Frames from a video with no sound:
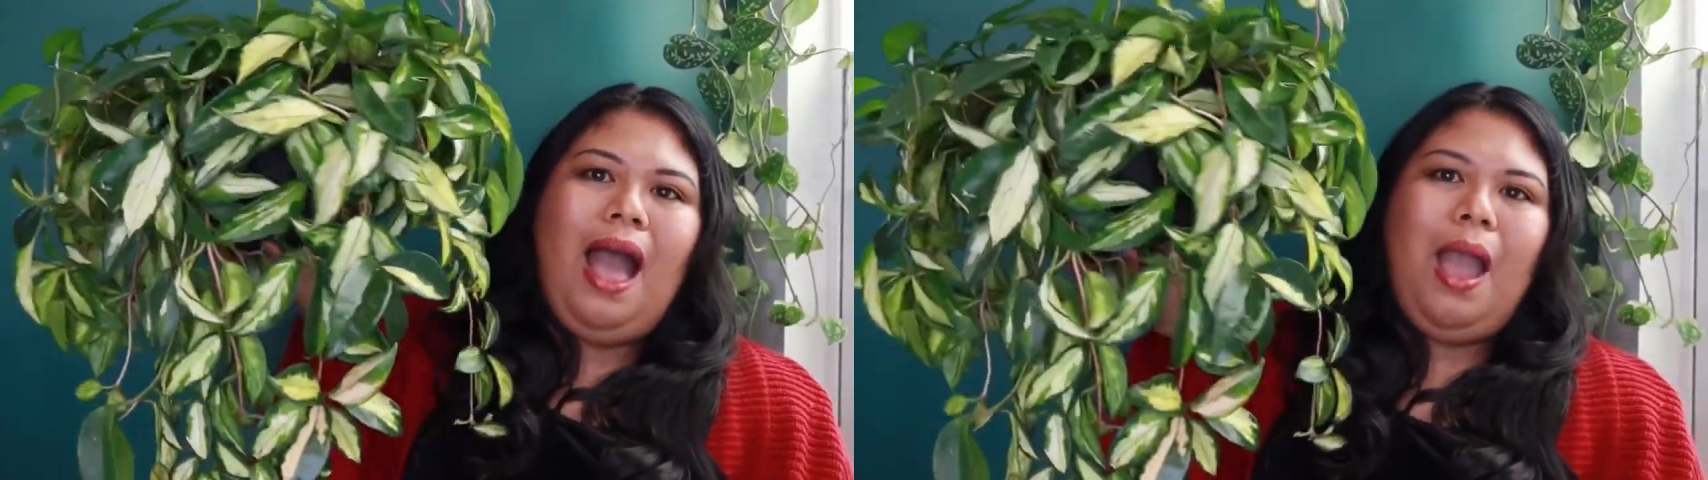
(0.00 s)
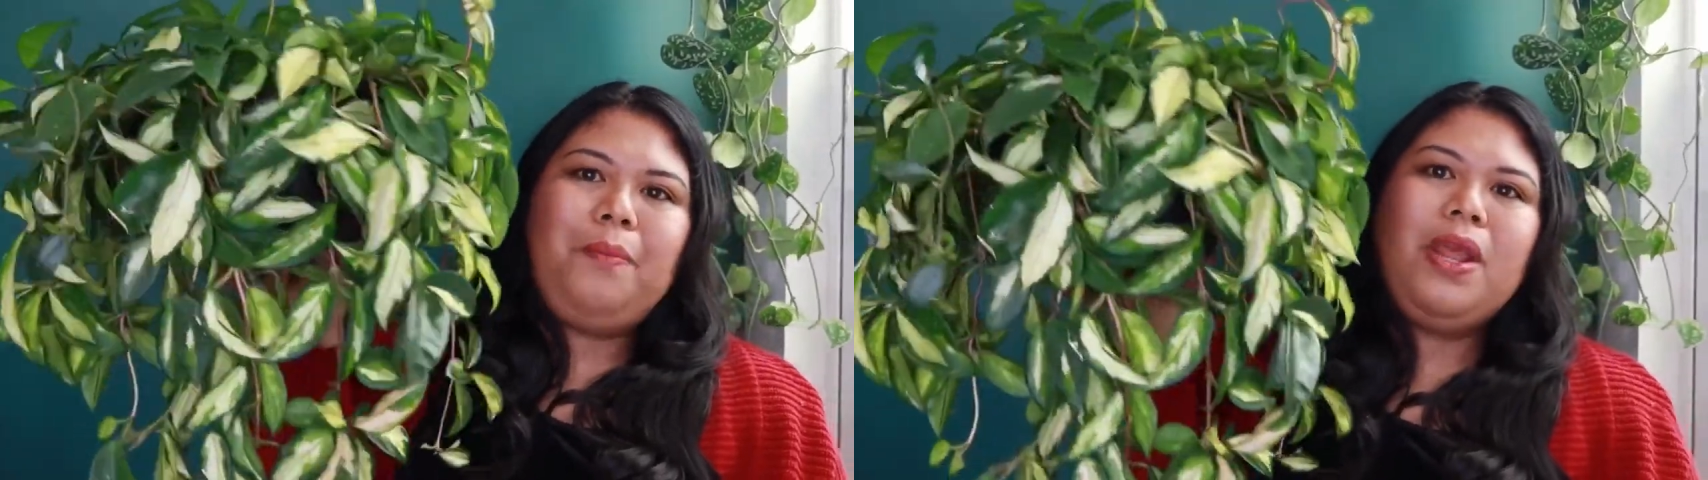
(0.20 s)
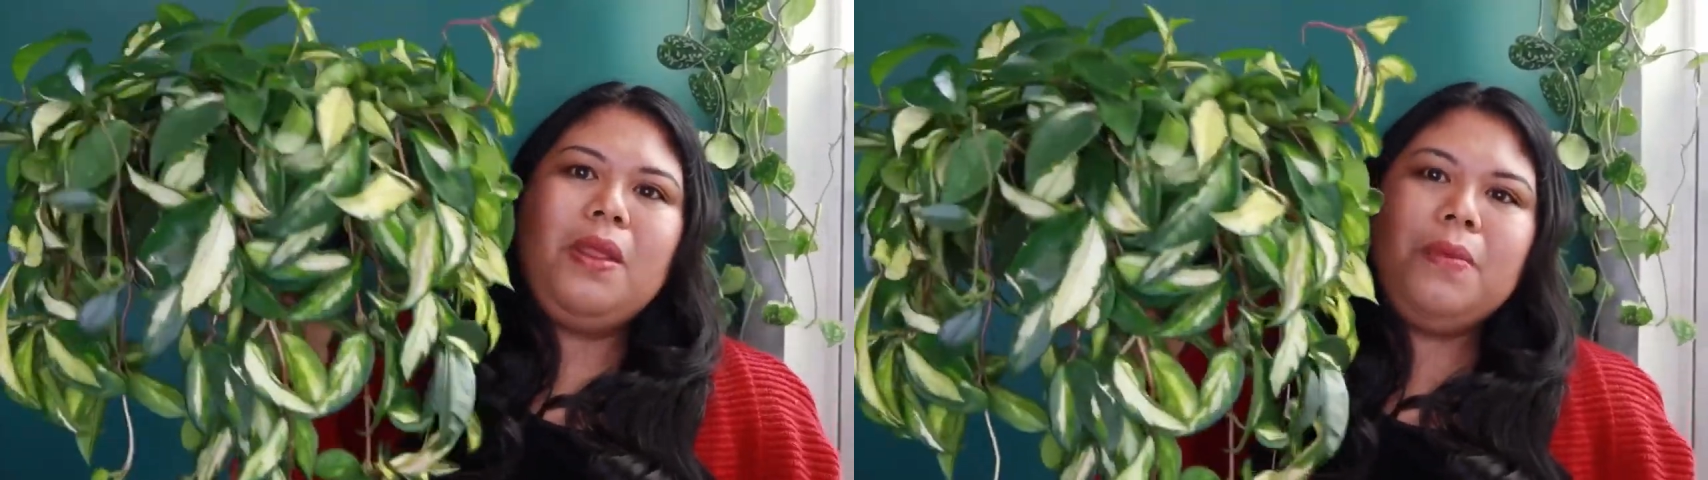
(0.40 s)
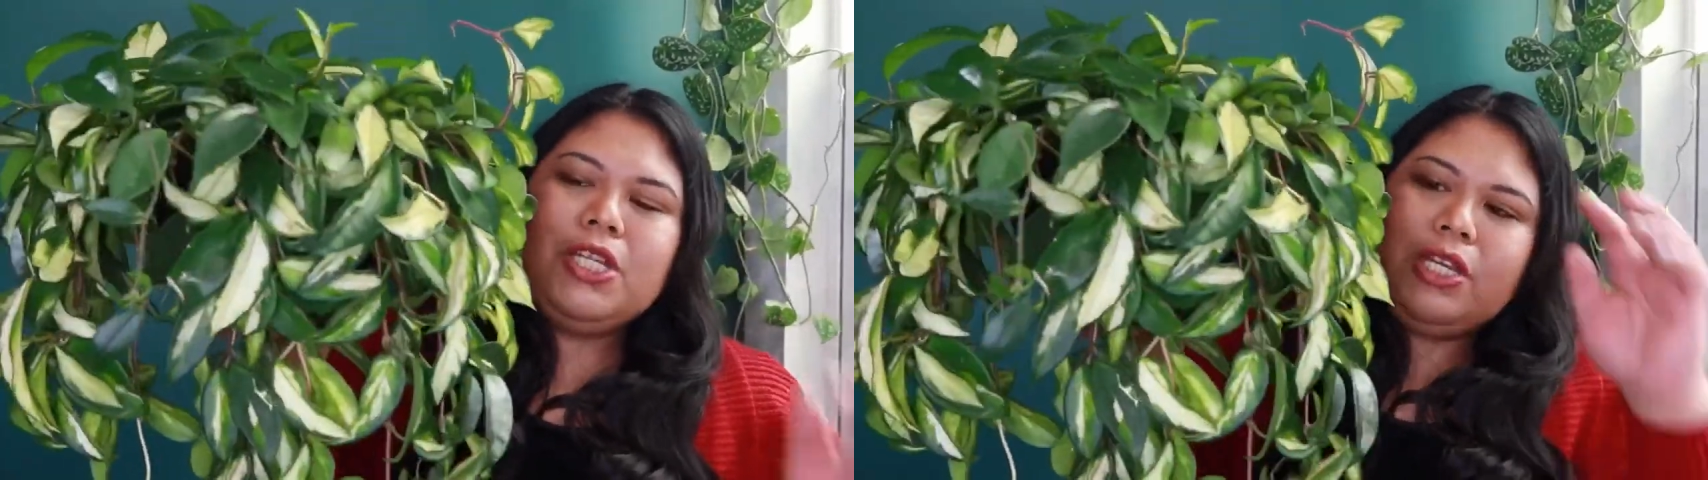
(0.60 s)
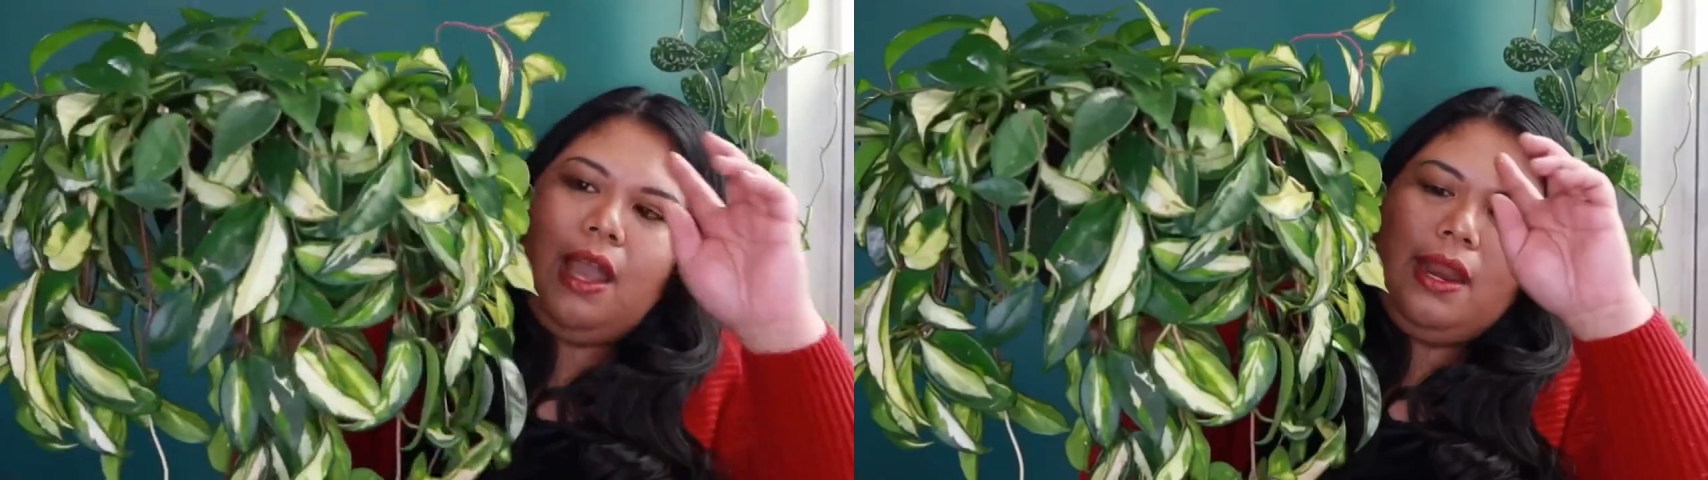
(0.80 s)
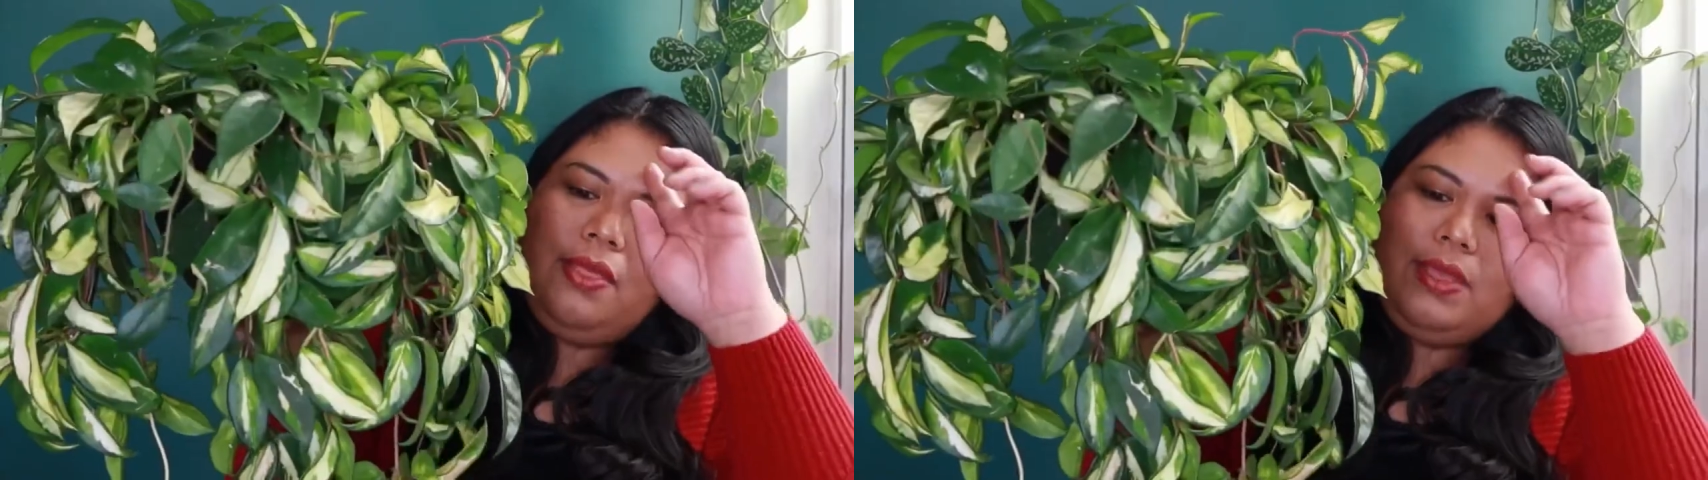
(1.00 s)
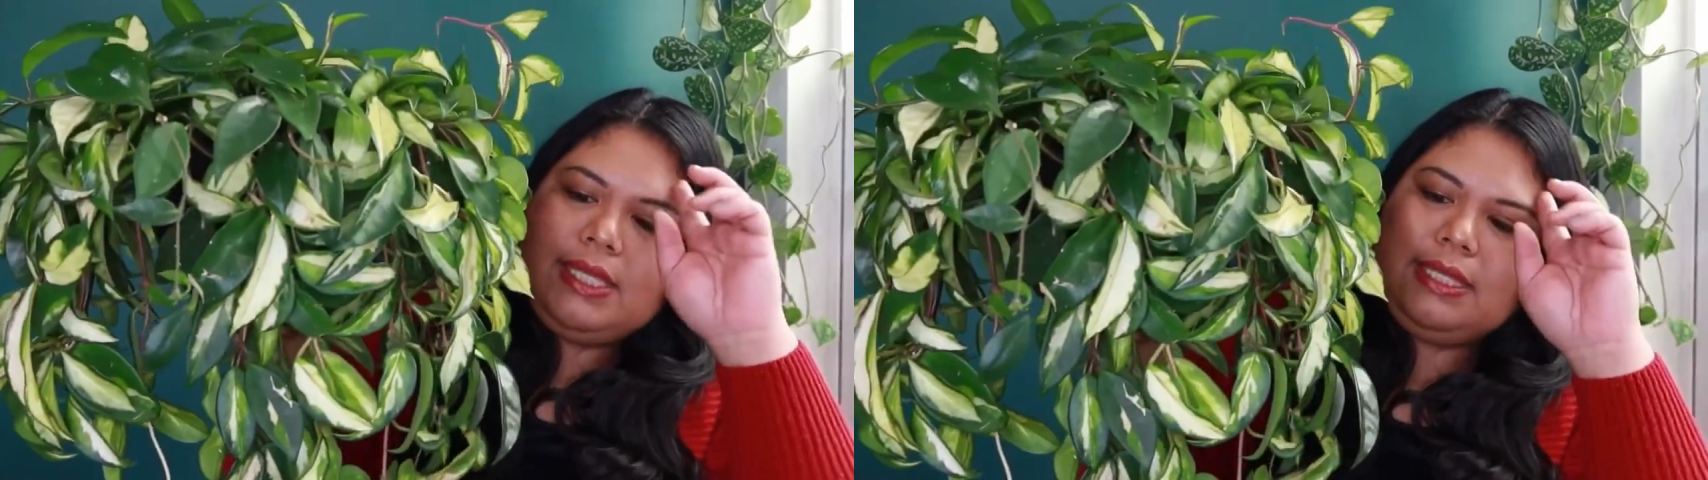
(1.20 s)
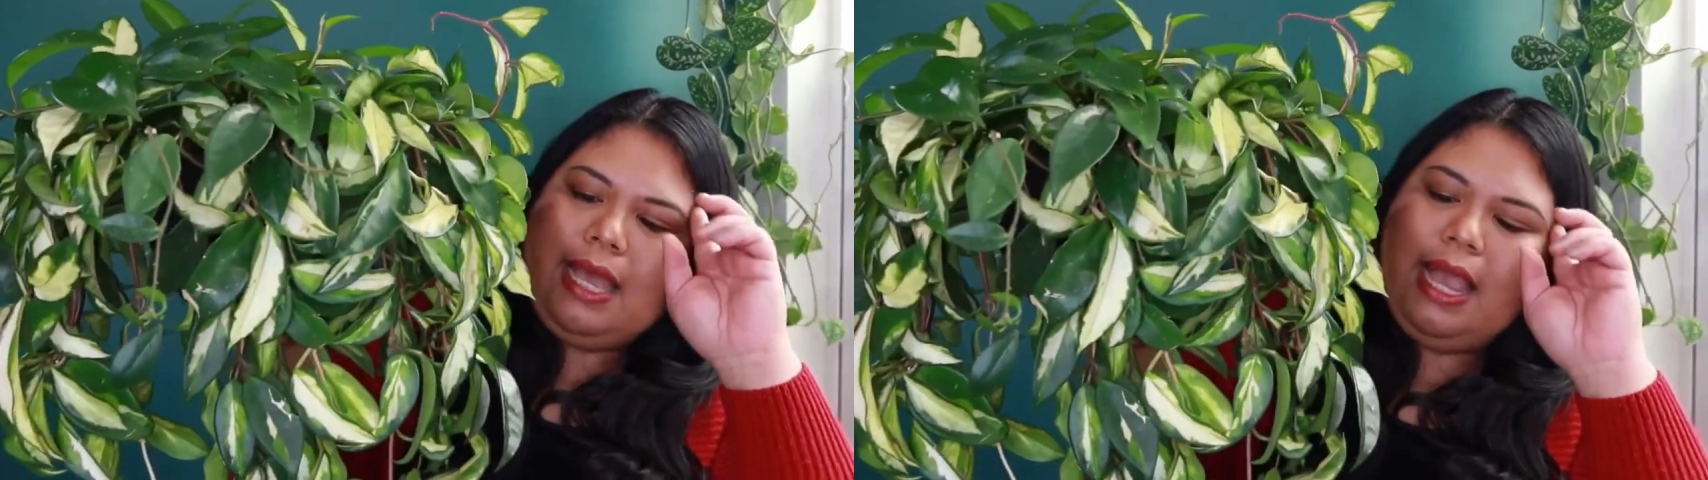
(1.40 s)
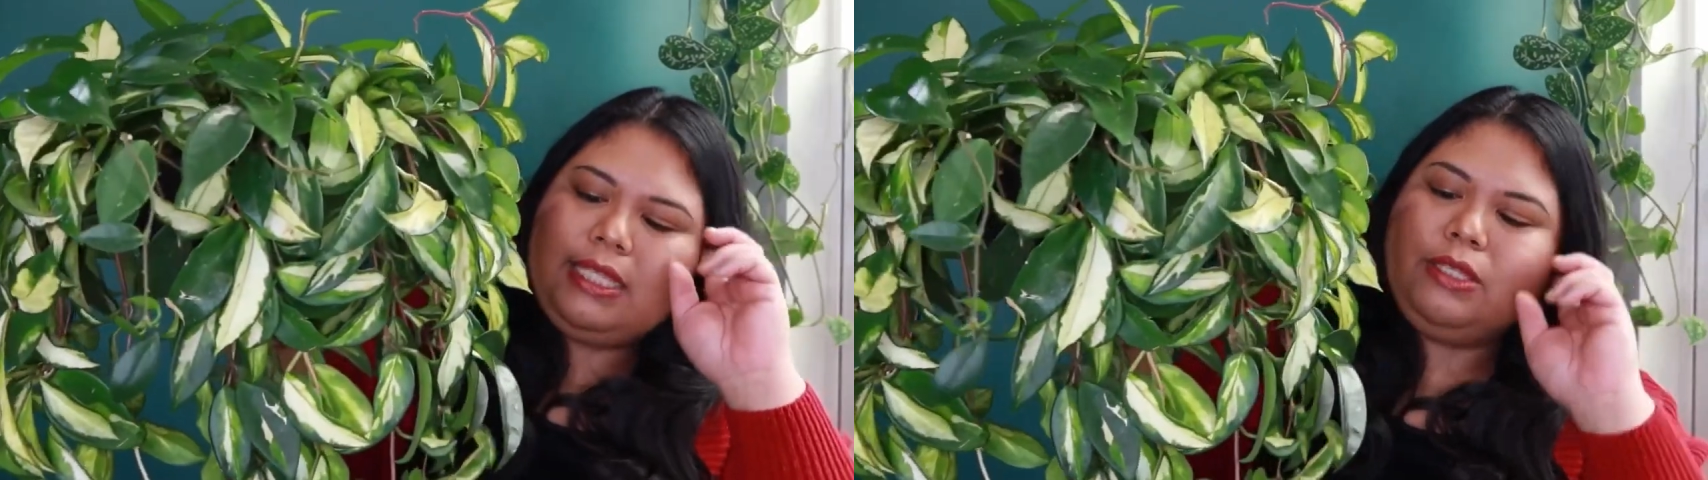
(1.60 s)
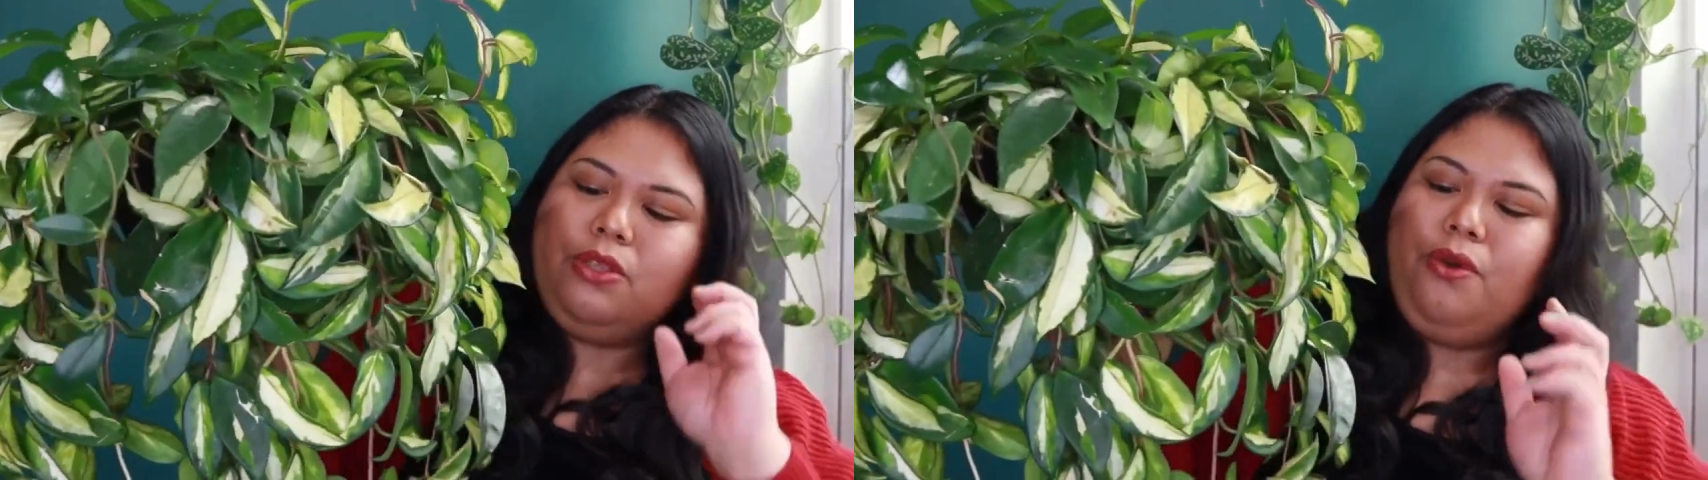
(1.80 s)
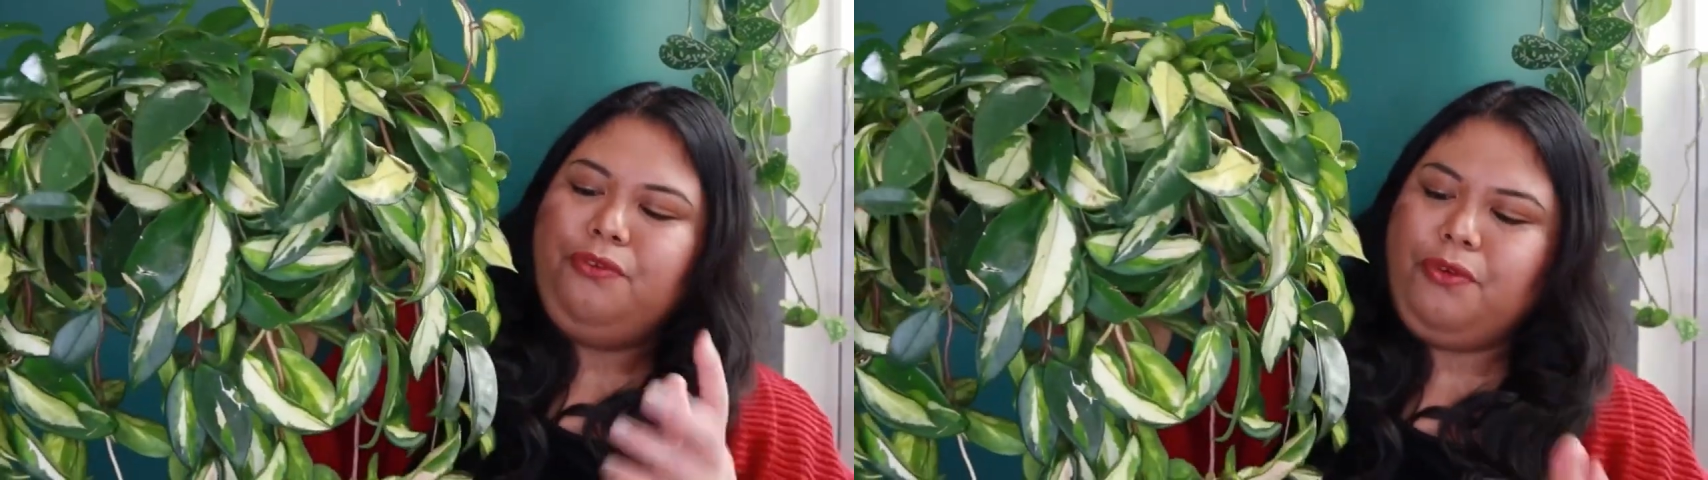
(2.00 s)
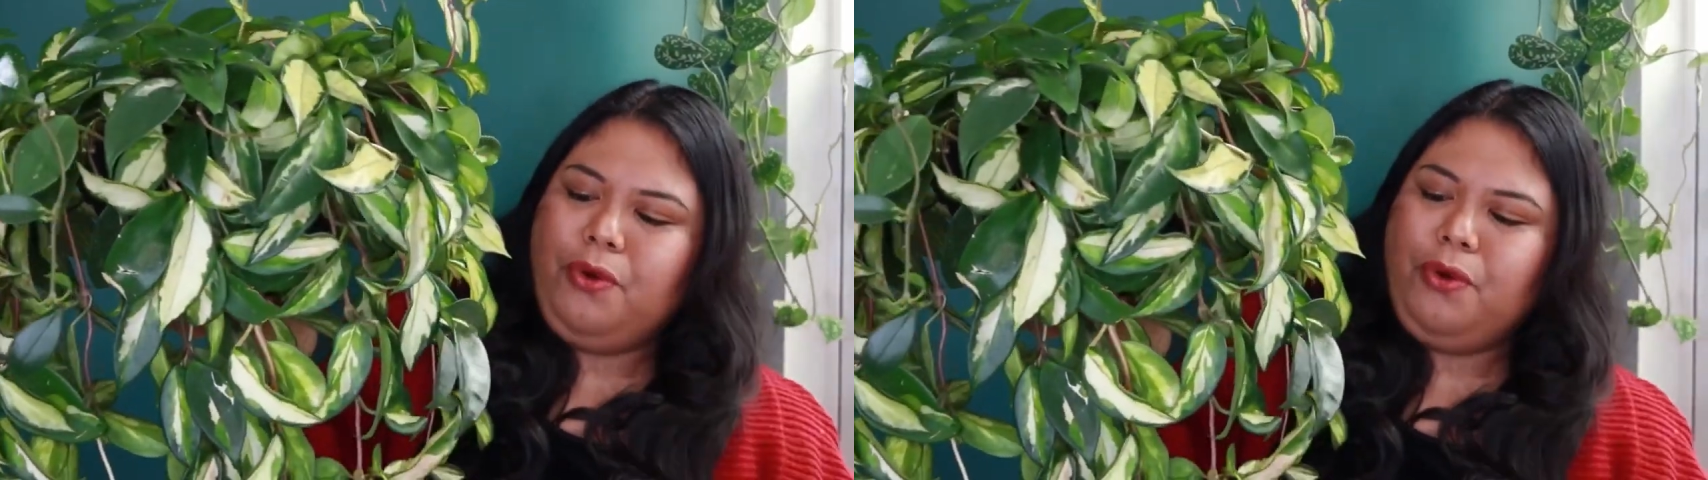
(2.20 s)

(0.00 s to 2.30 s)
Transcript: I pretty much got it this size though of